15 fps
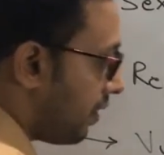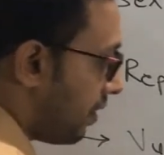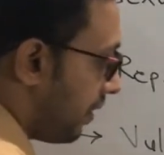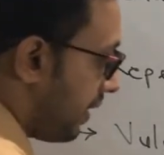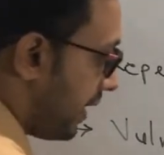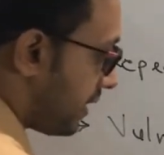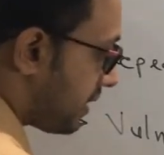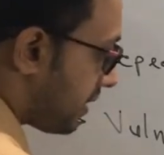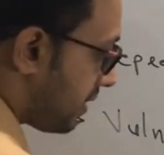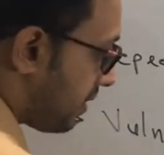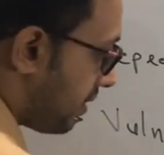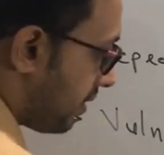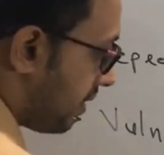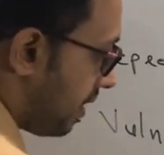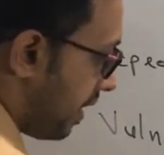
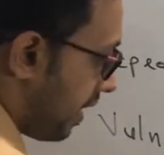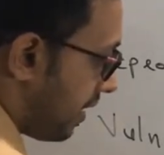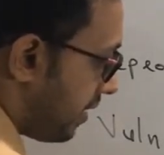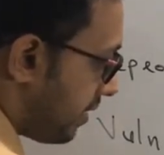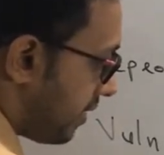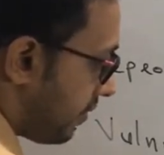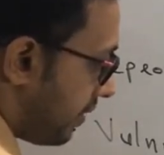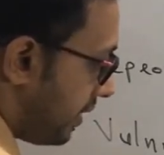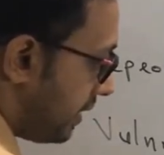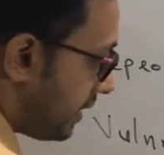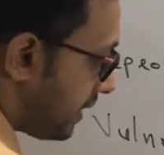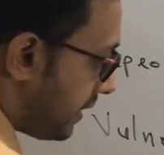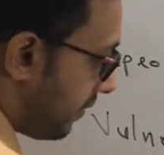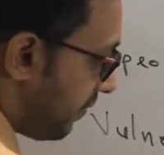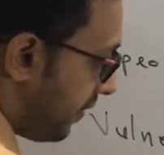Next, another one
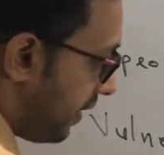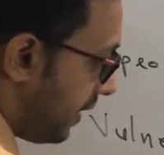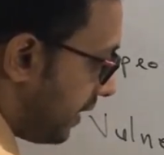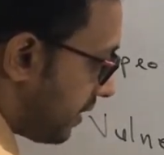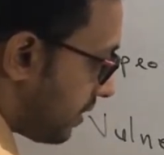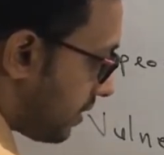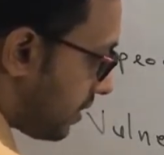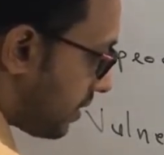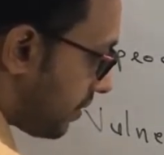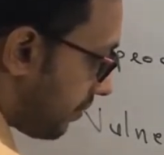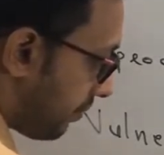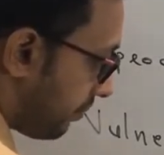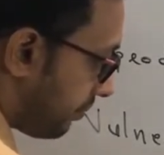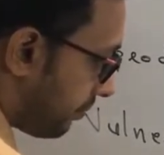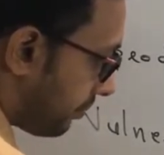is
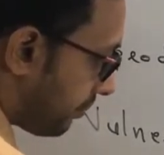syphilis.